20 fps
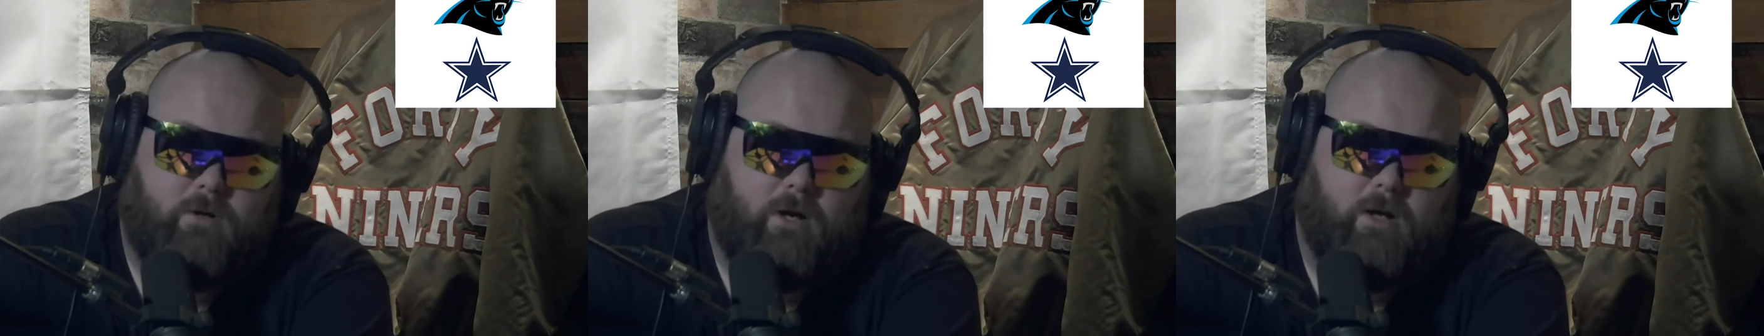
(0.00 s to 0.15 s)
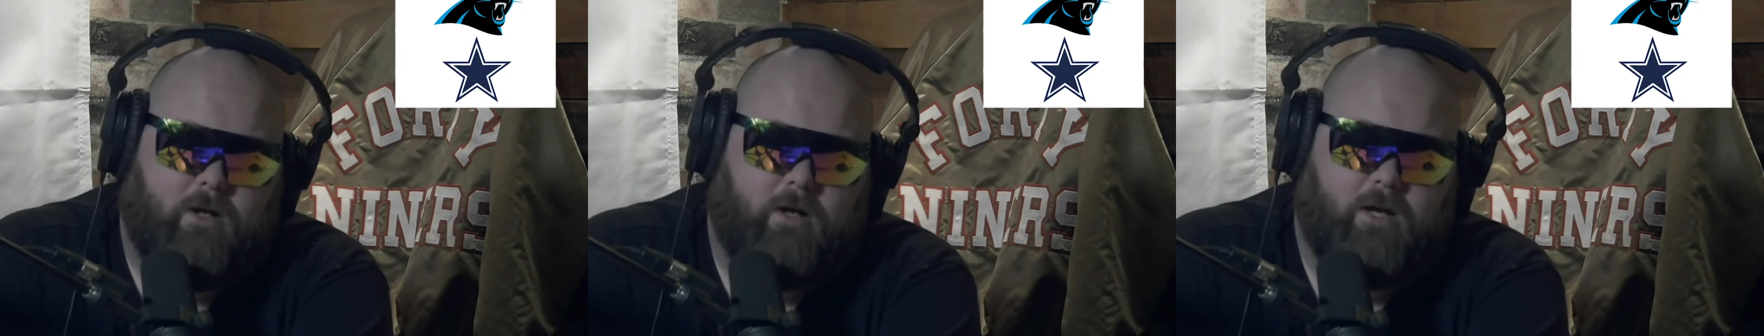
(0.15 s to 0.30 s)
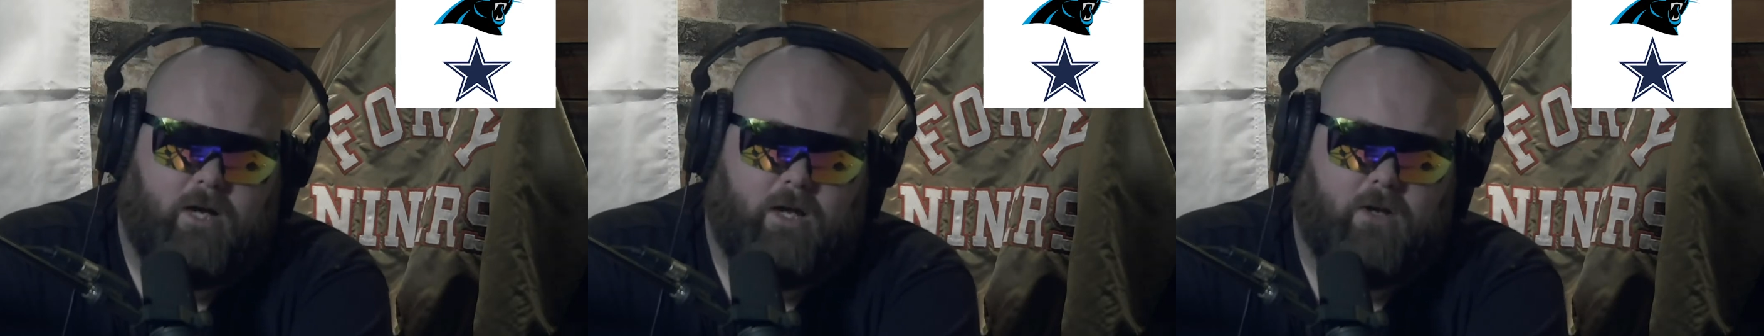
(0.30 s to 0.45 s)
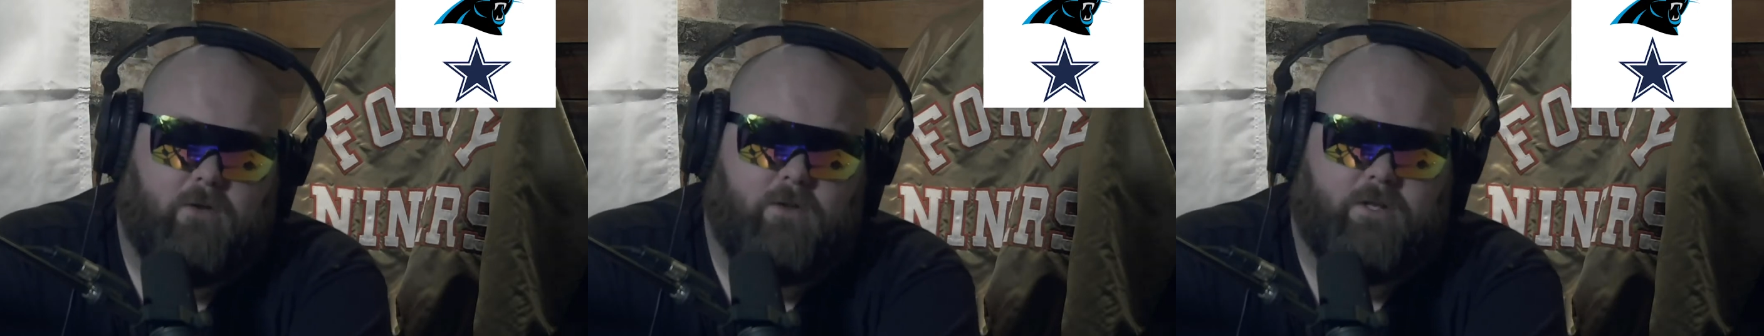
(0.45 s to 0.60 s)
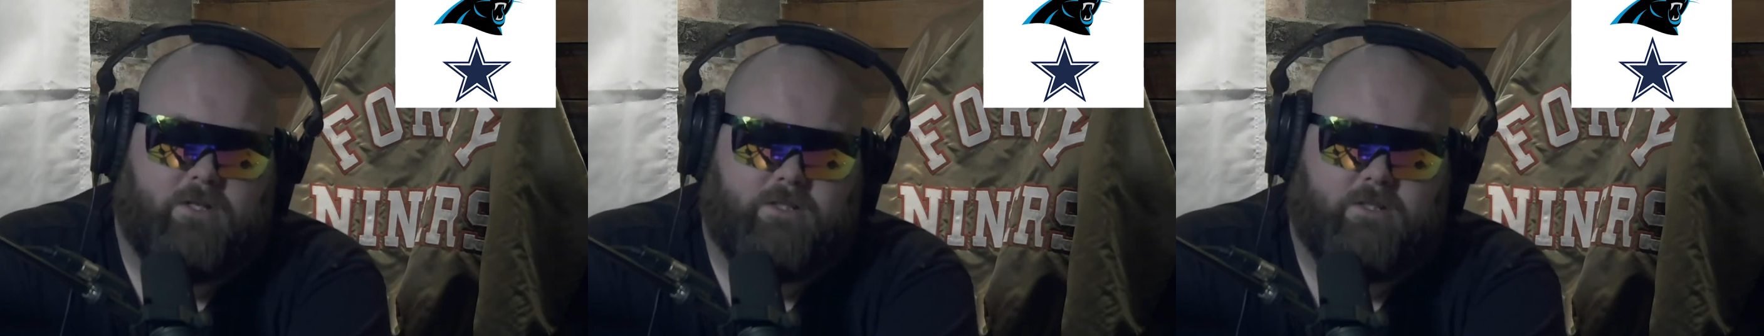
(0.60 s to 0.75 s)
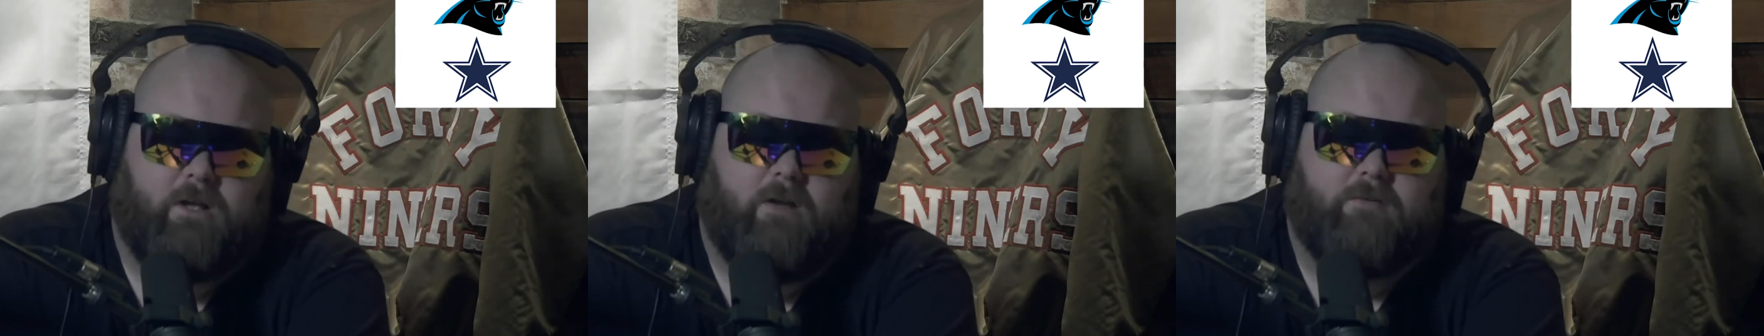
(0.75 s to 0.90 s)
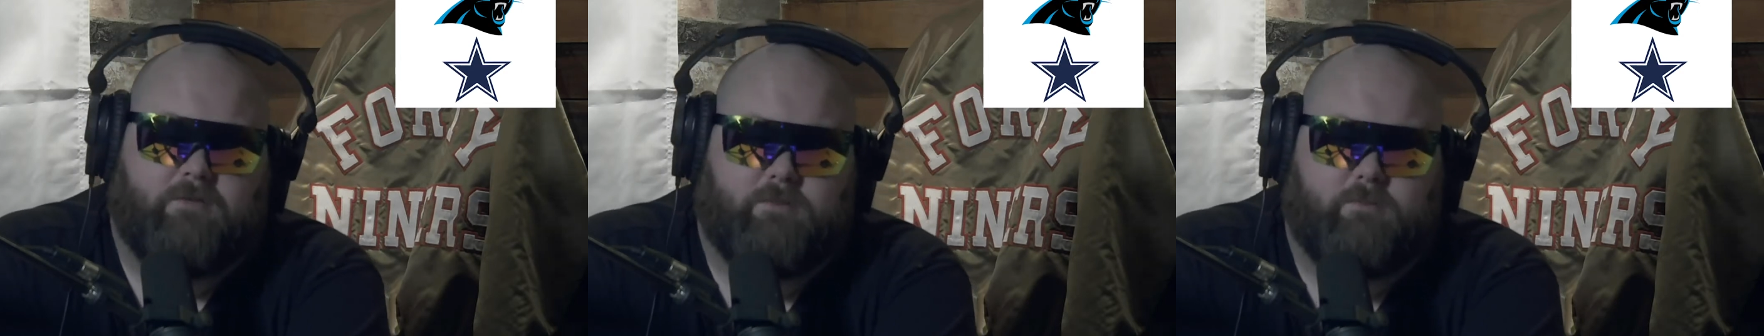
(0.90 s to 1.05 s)
I know they still
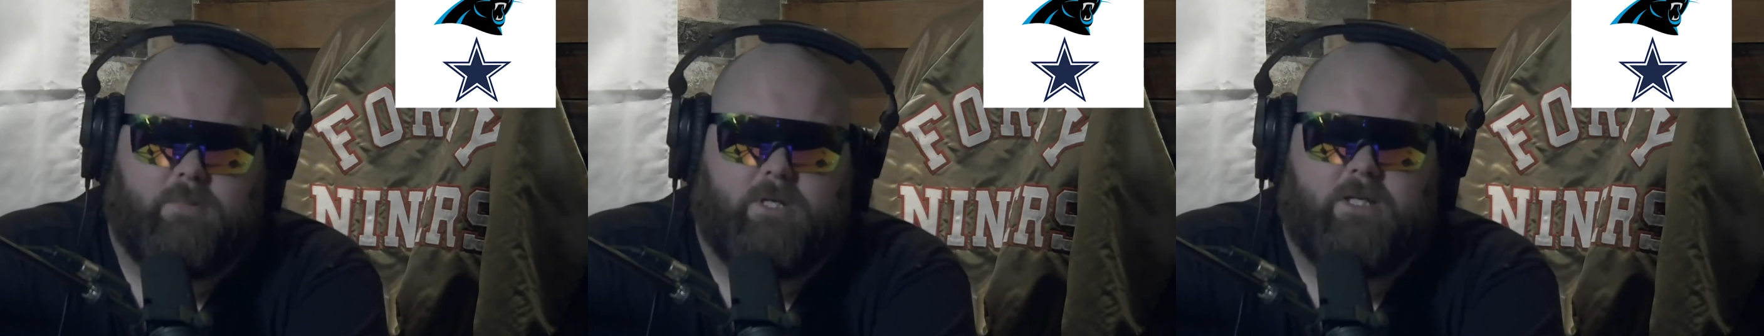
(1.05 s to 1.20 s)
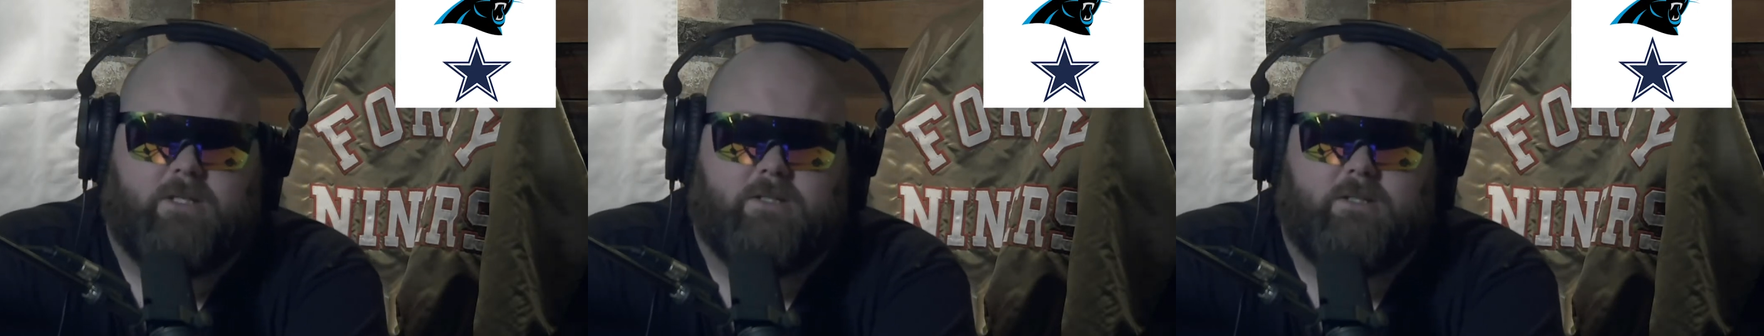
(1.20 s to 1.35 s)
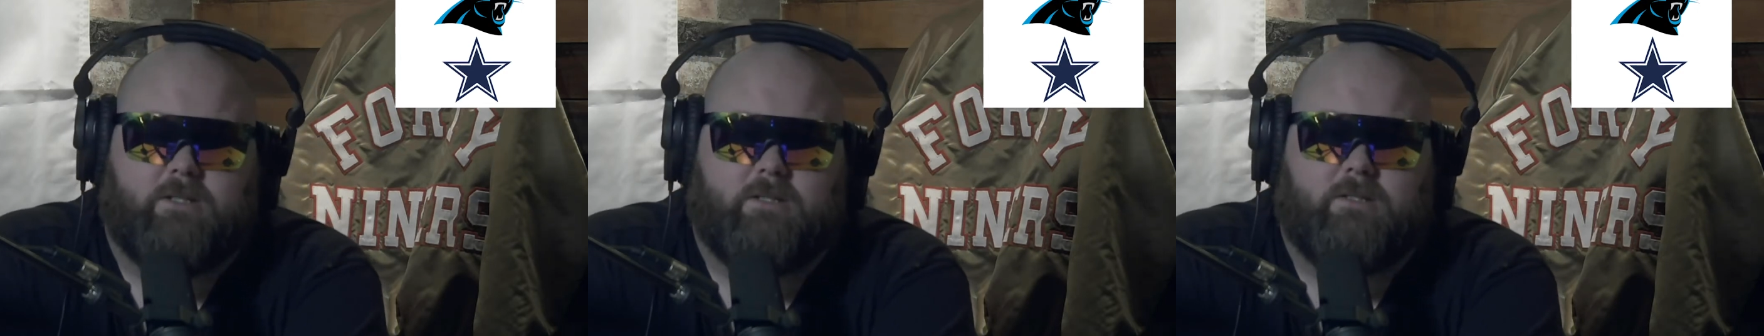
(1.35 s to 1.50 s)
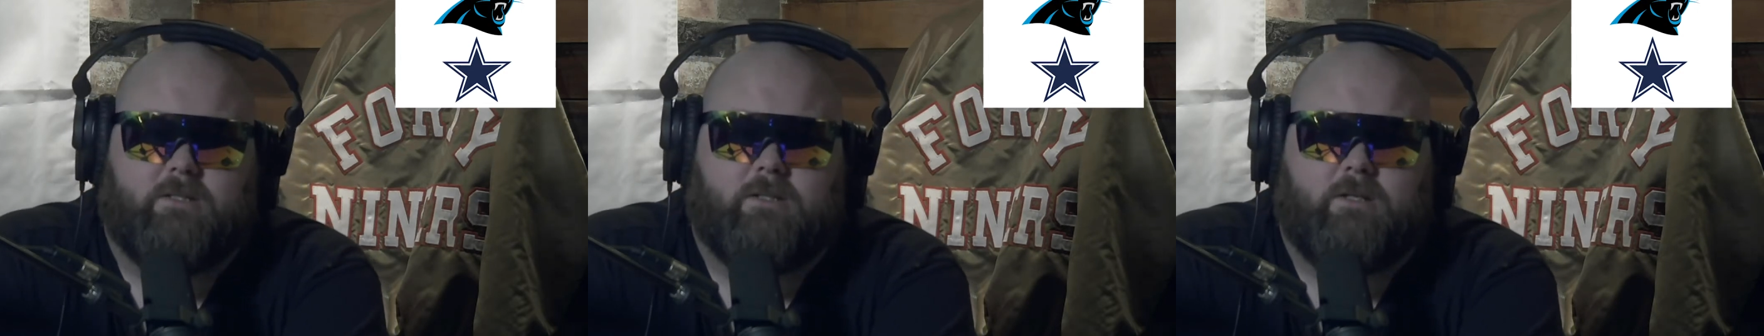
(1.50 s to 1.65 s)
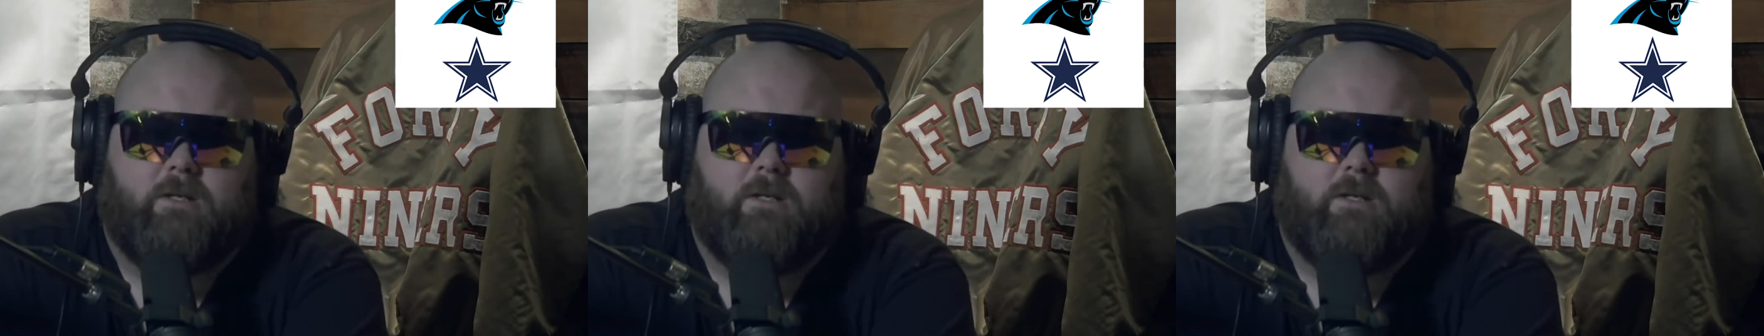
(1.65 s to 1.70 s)
have some pieces,